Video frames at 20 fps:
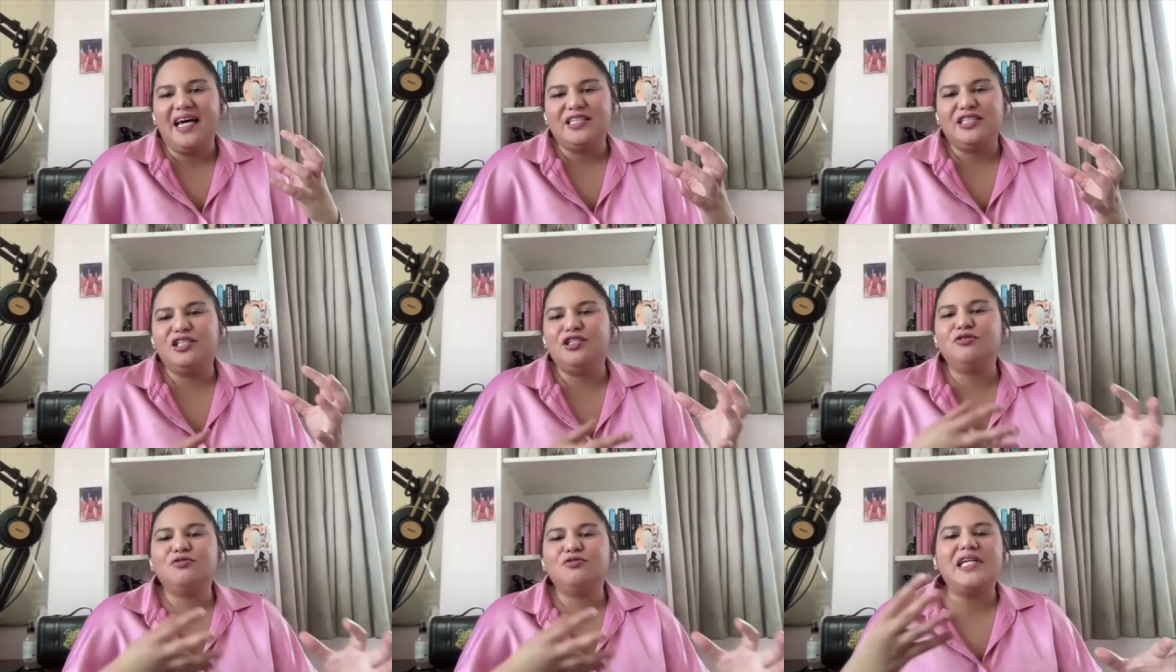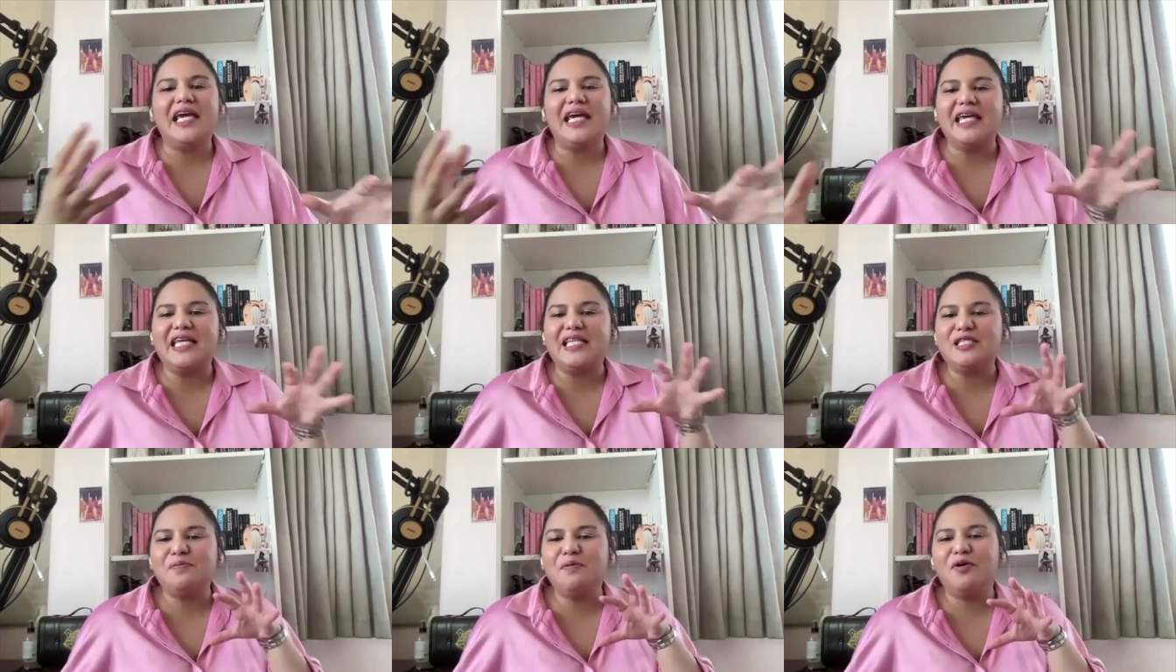did you take
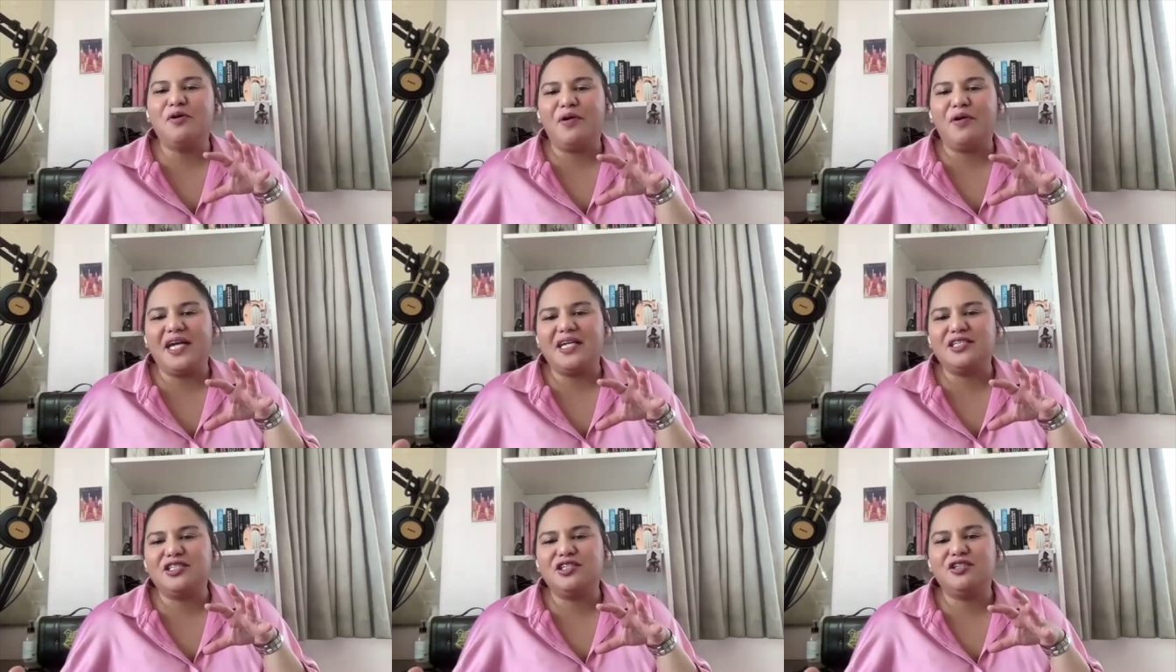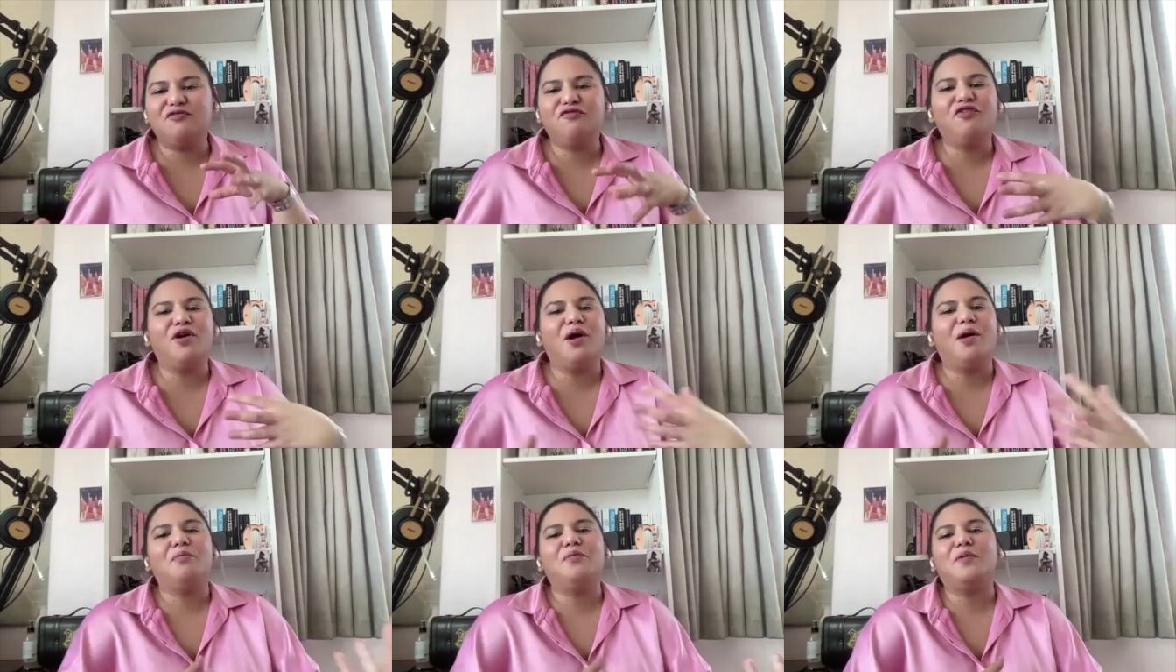inspiration
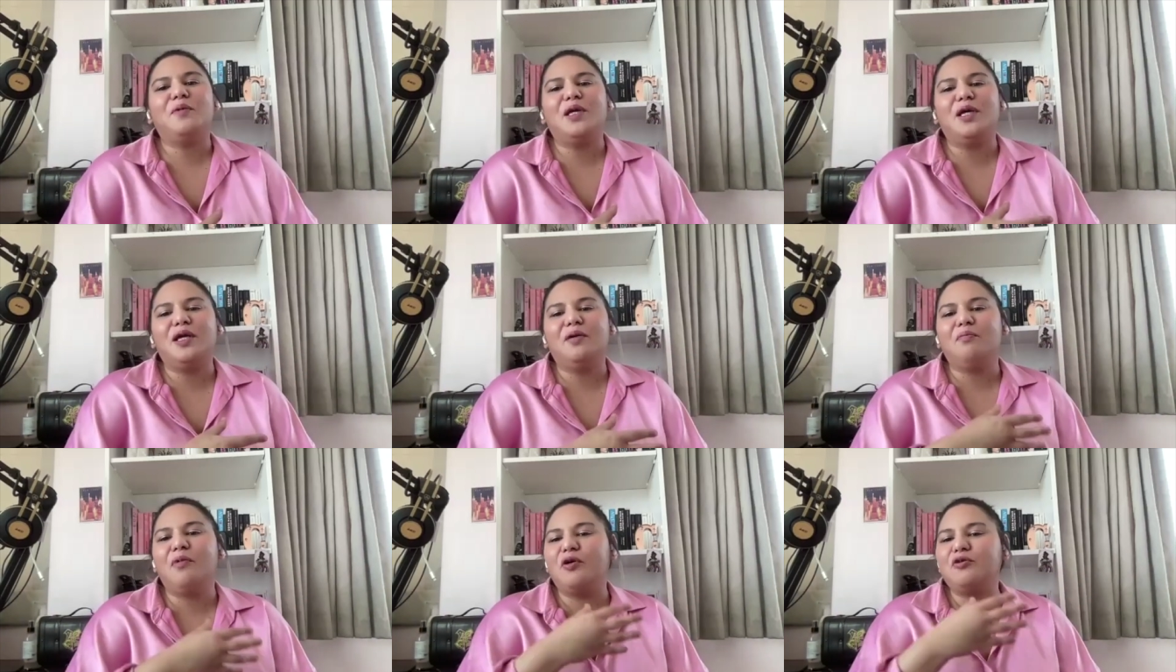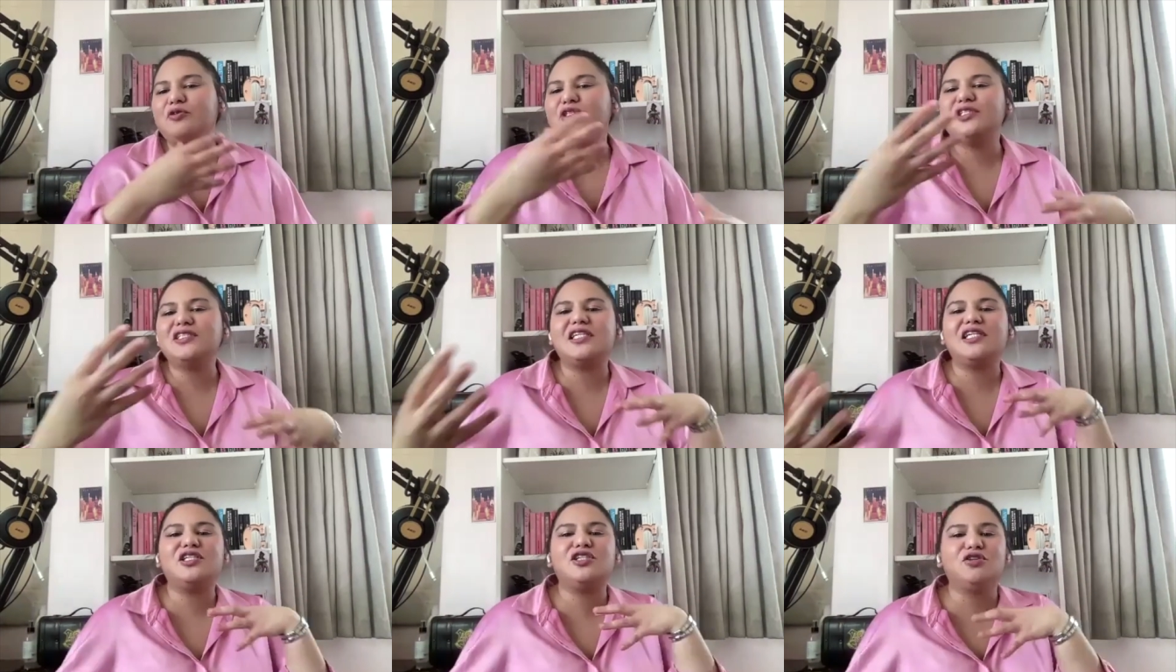from
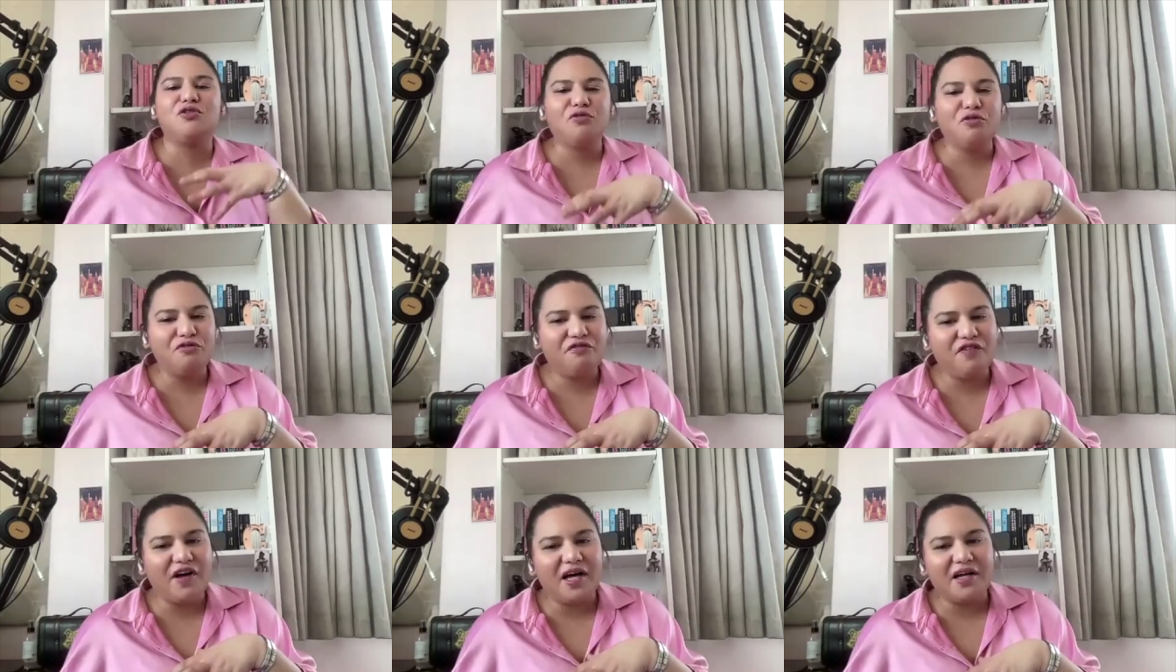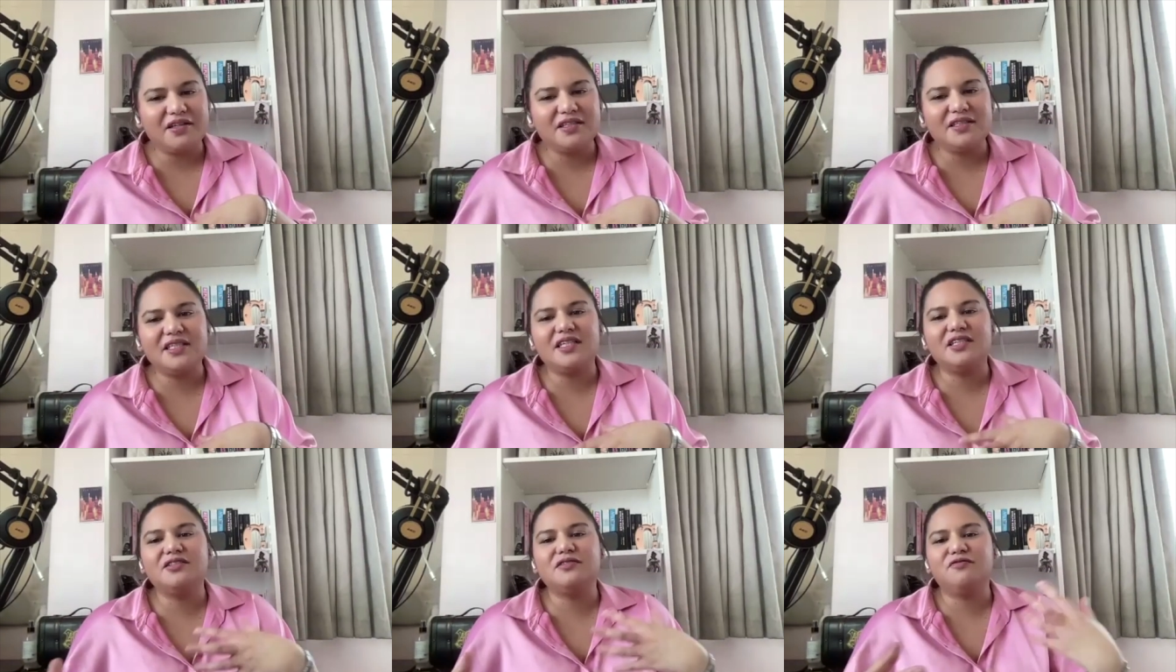emotions that you
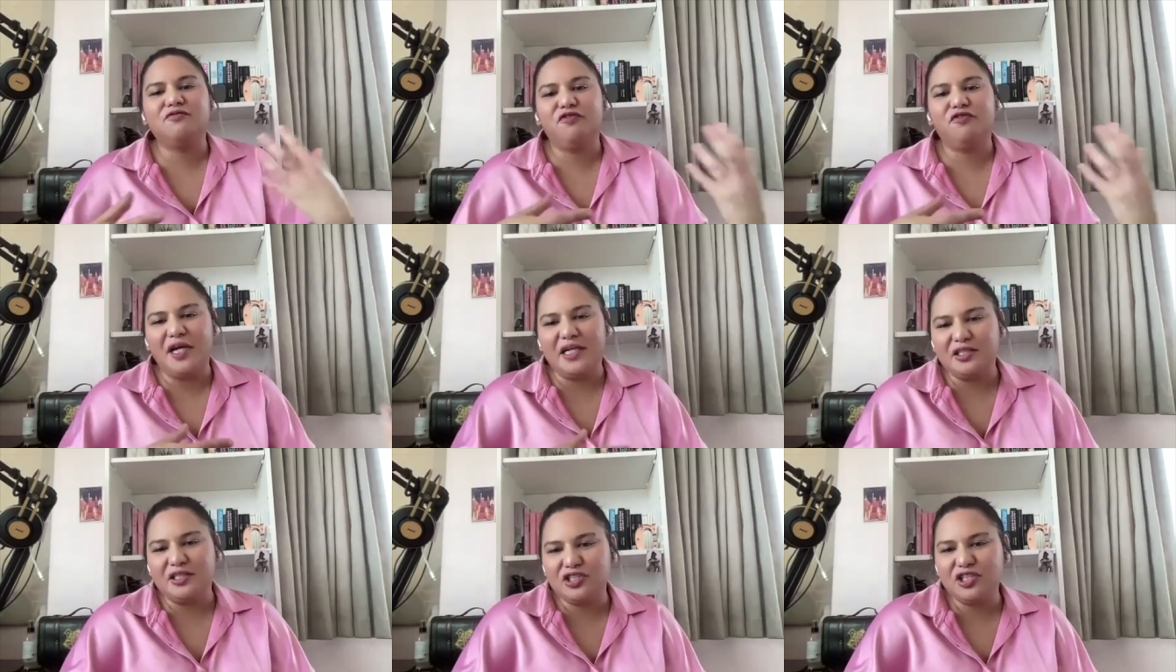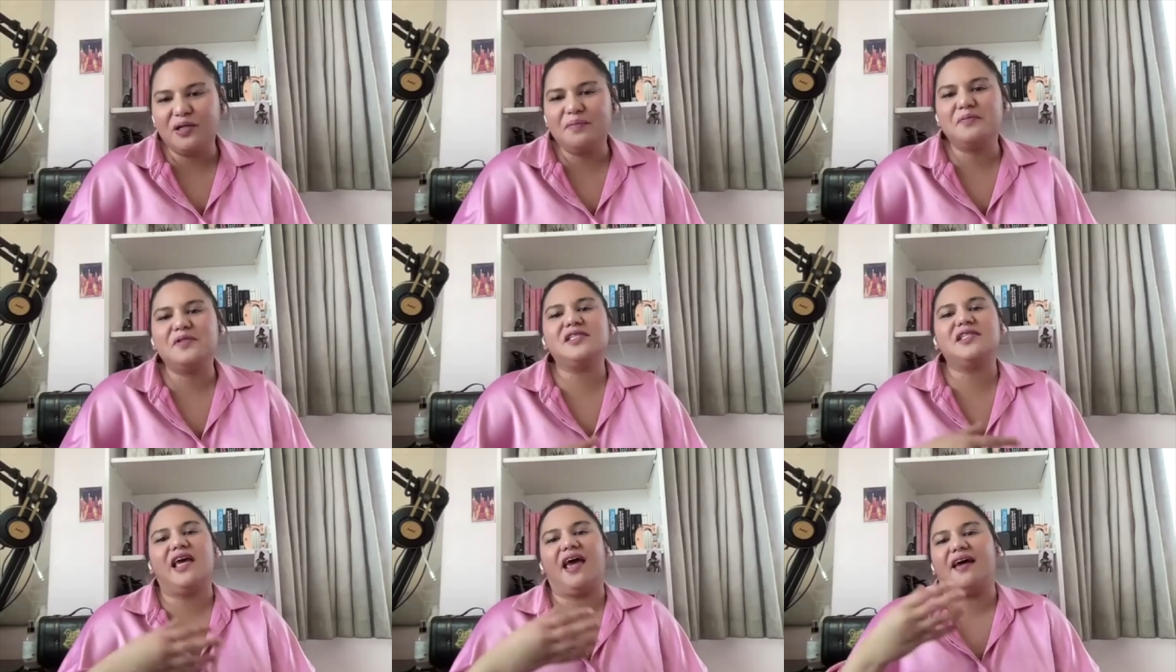felt in
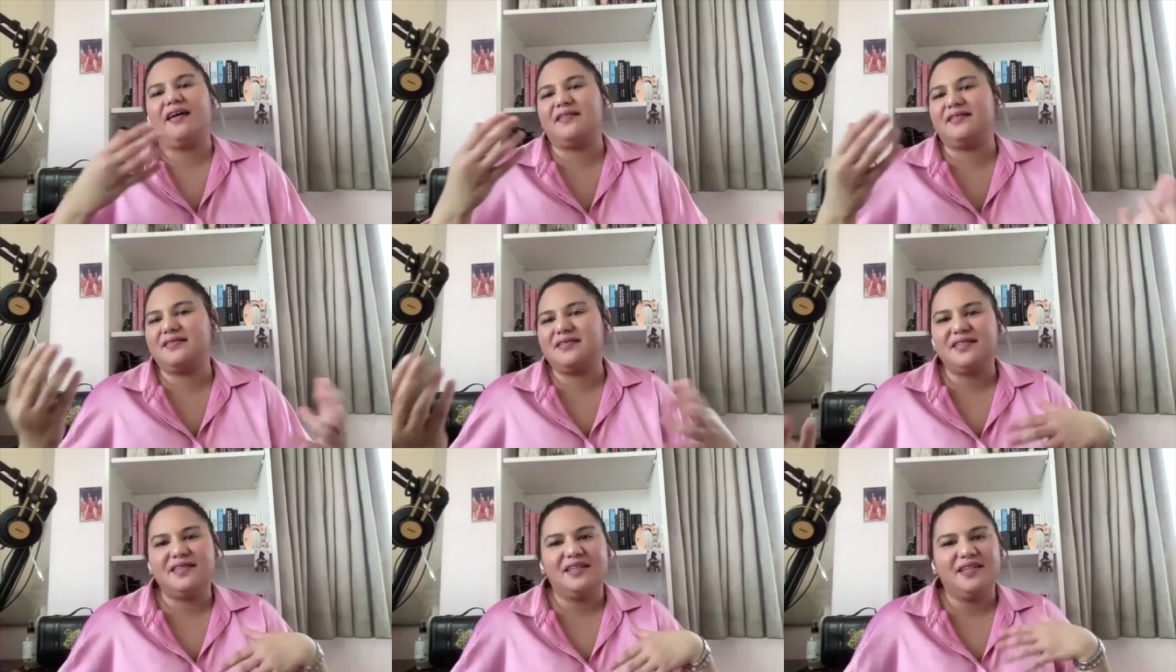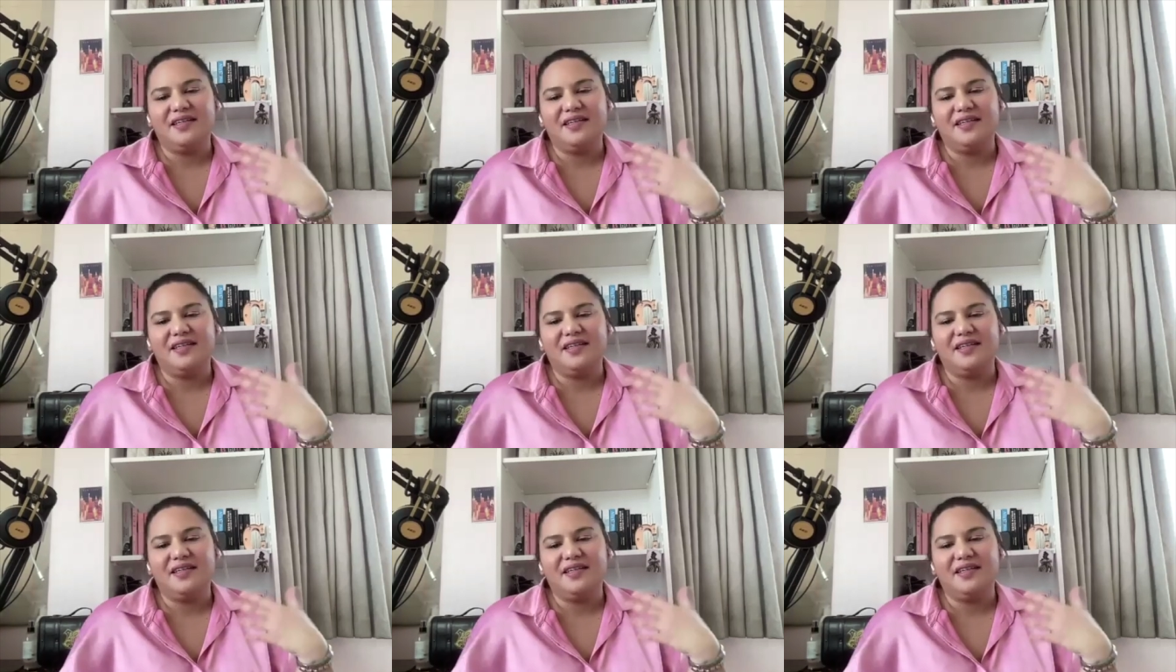friendships and